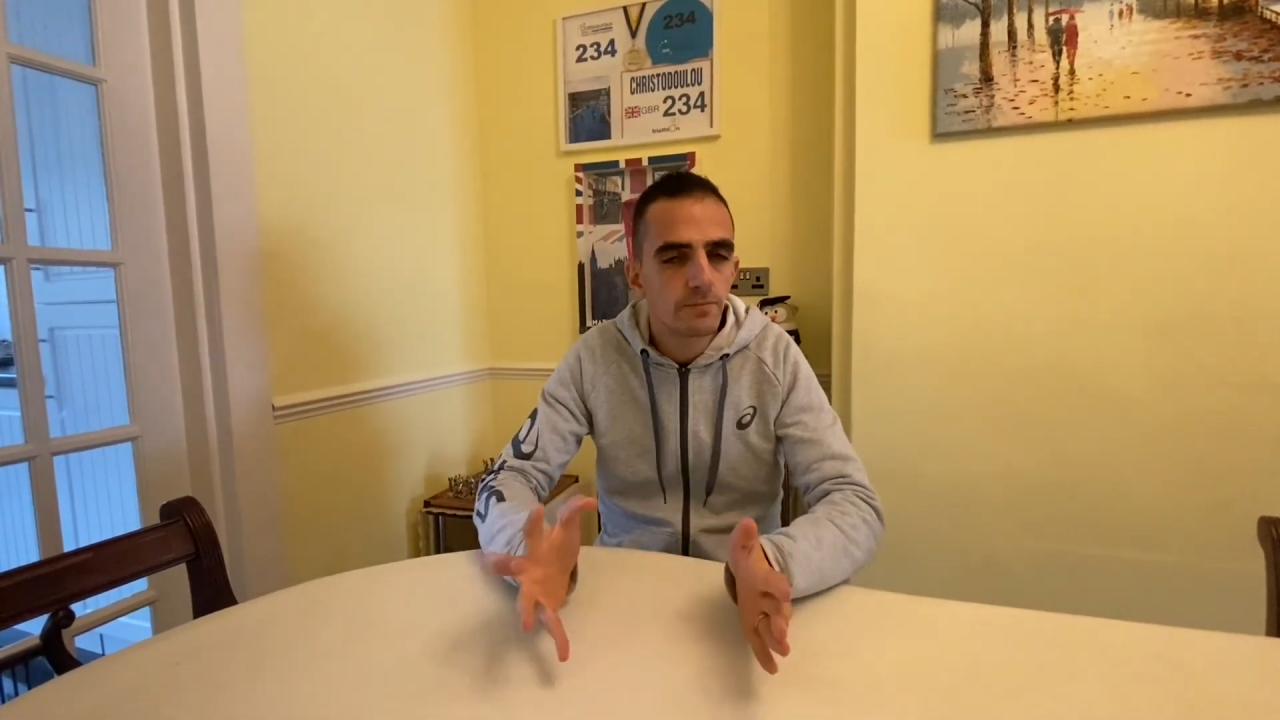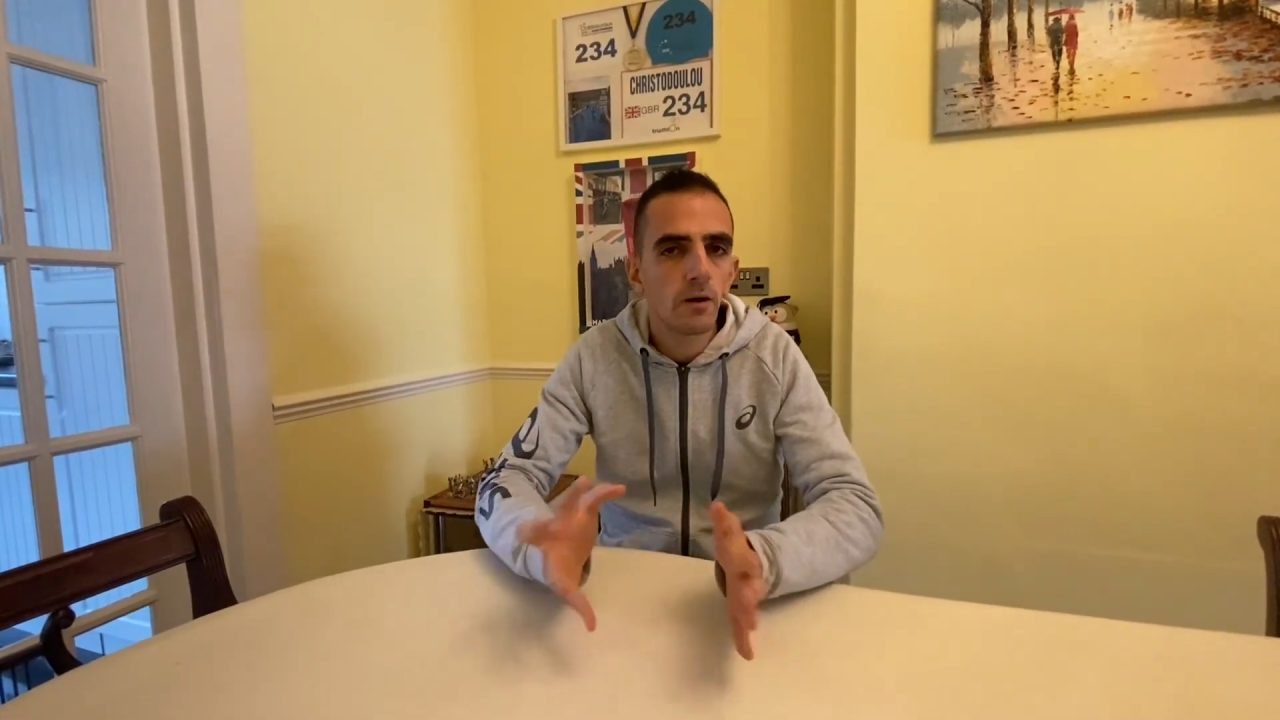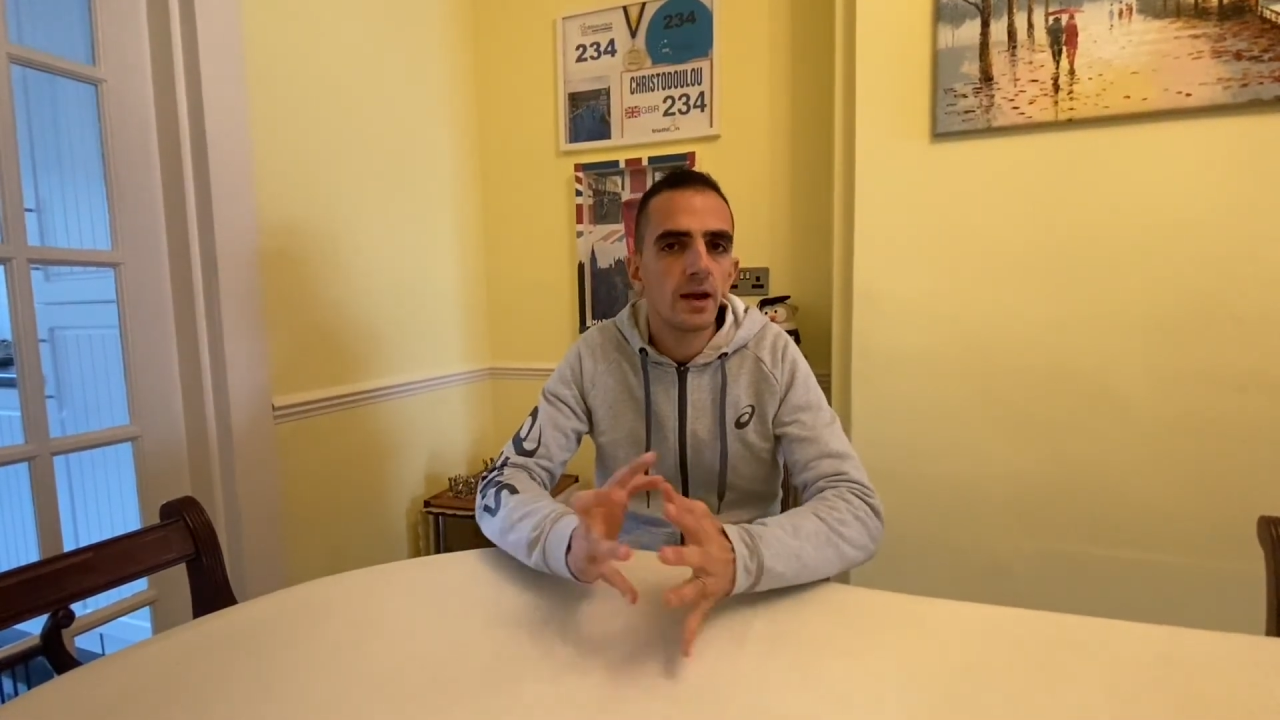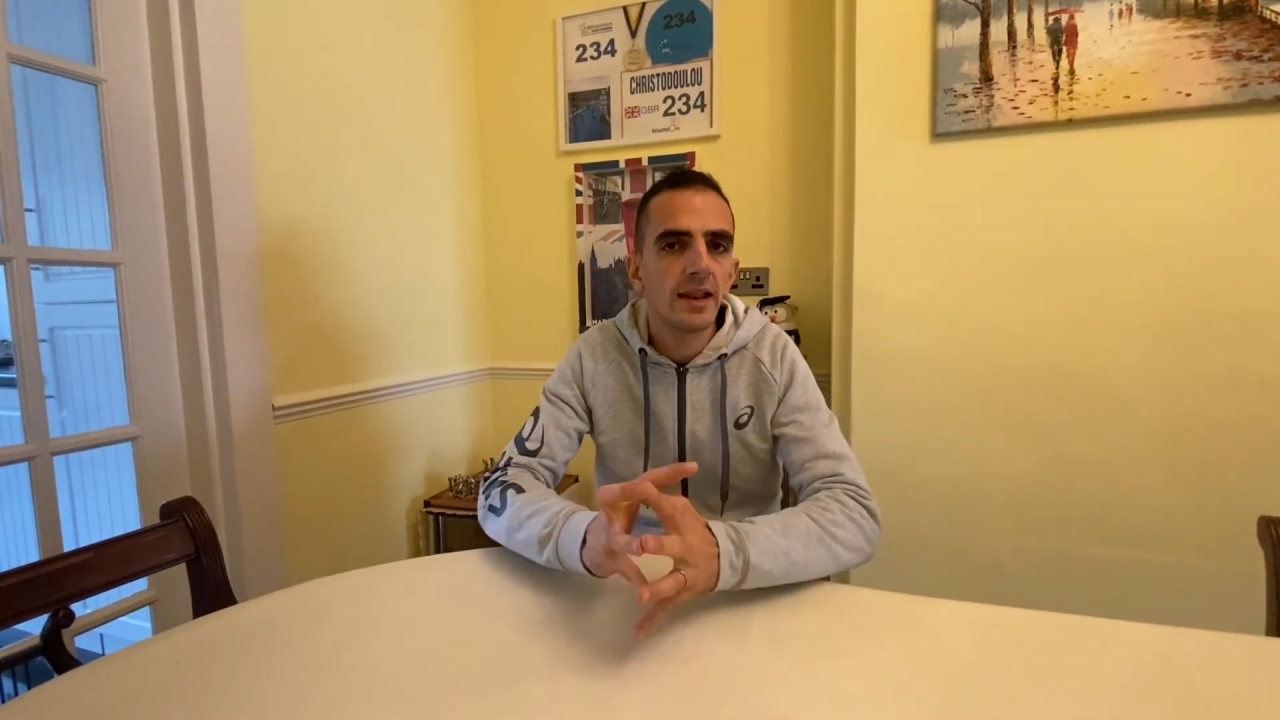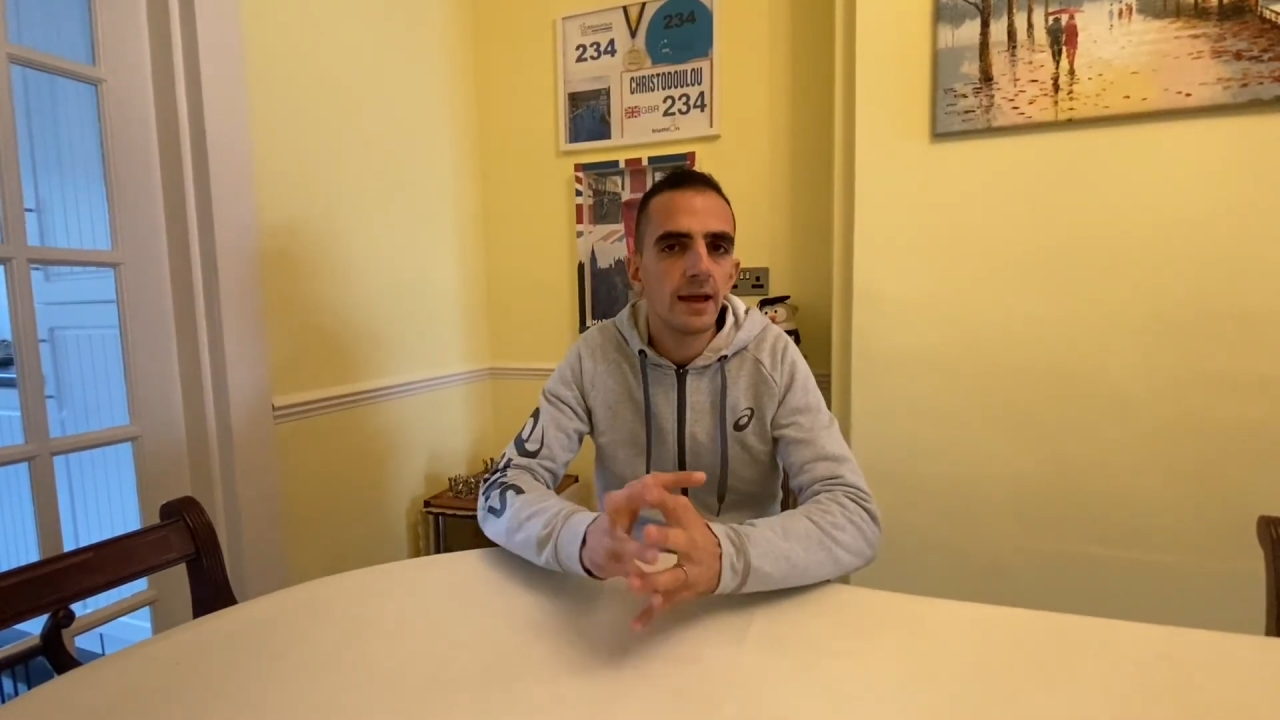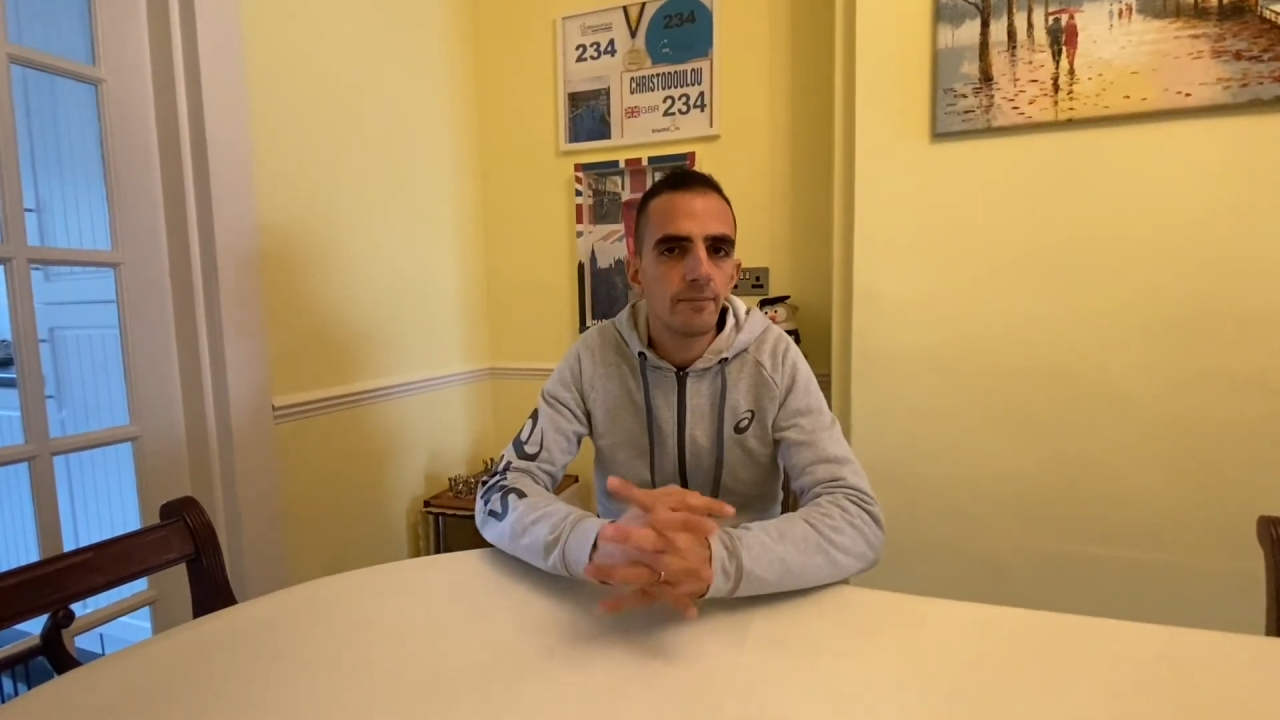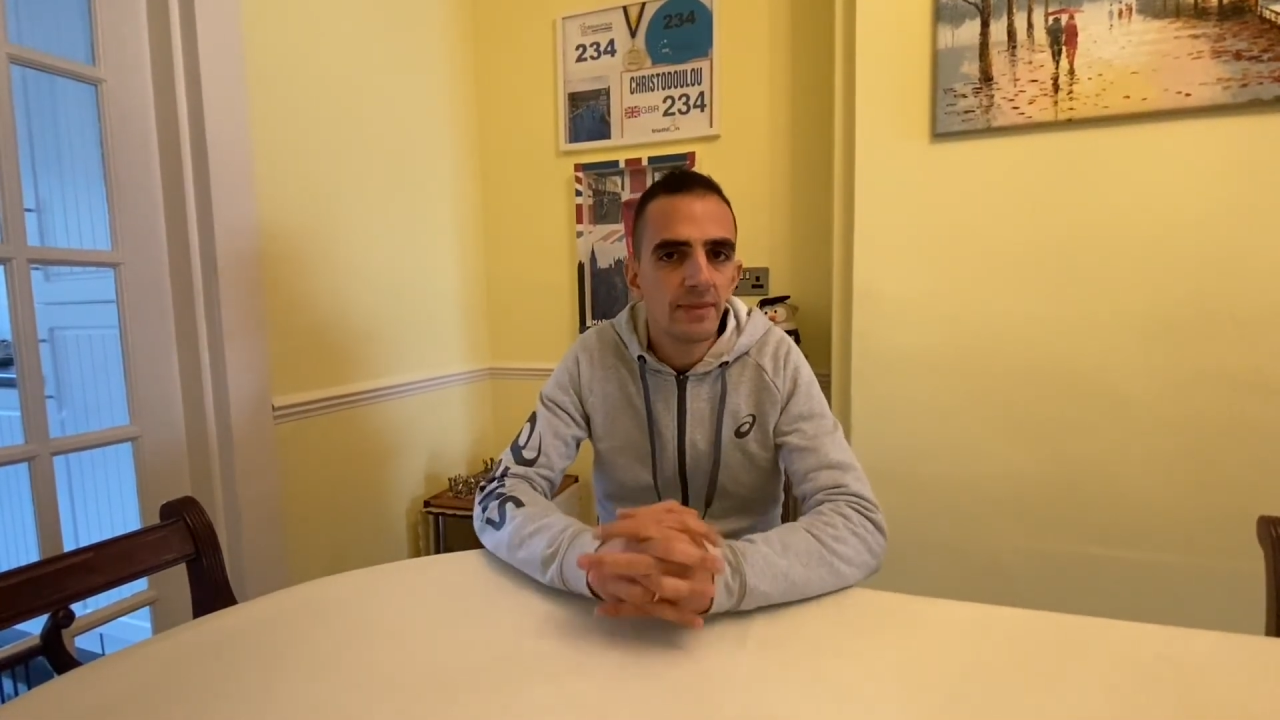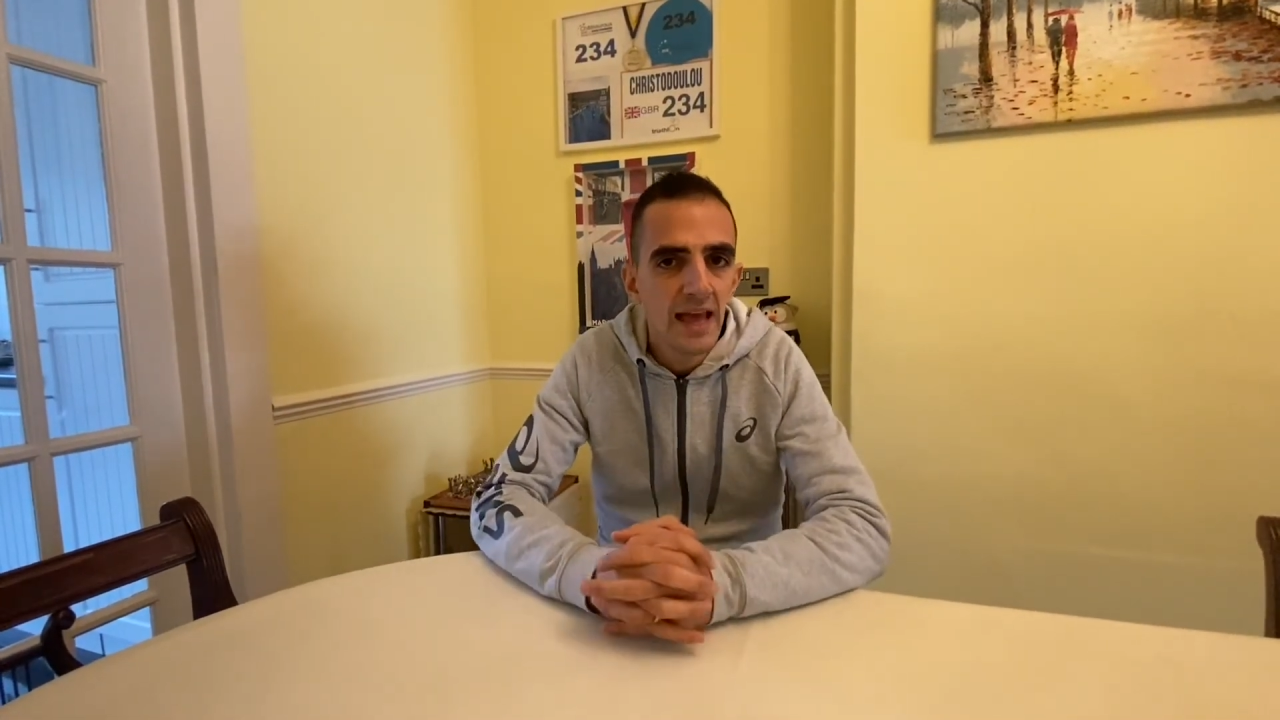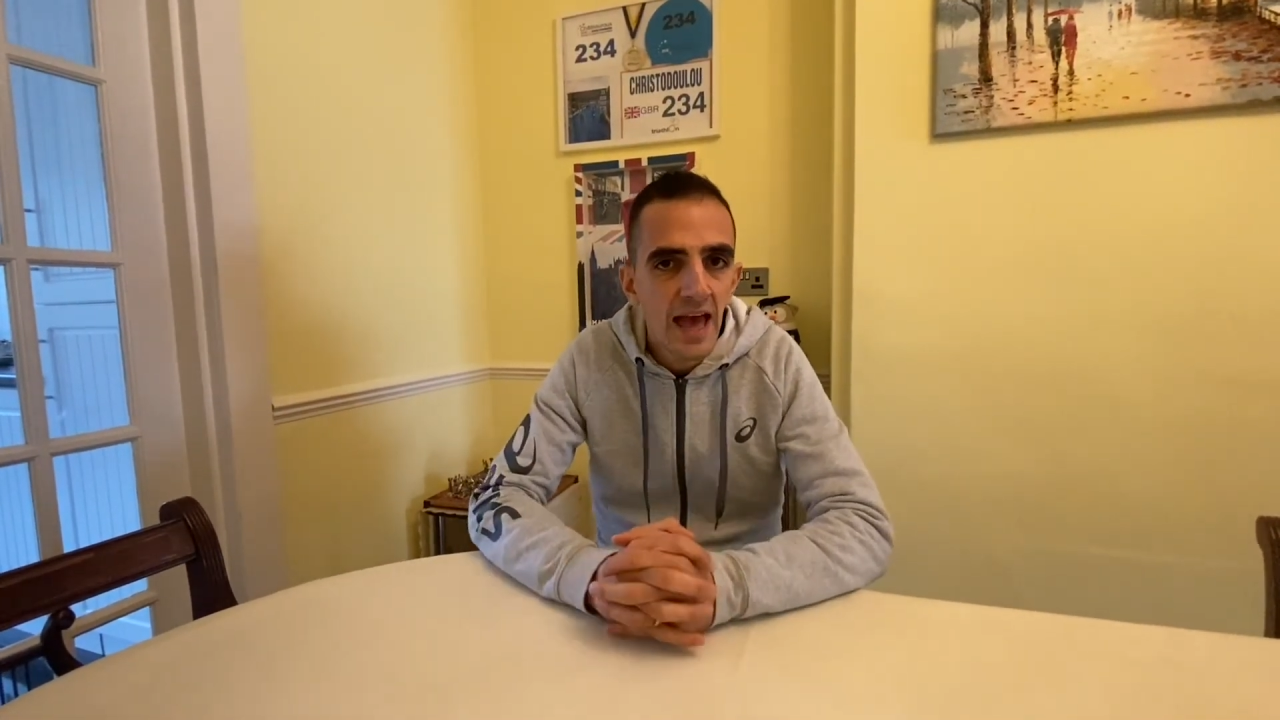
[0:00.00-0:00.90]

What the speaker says: by them,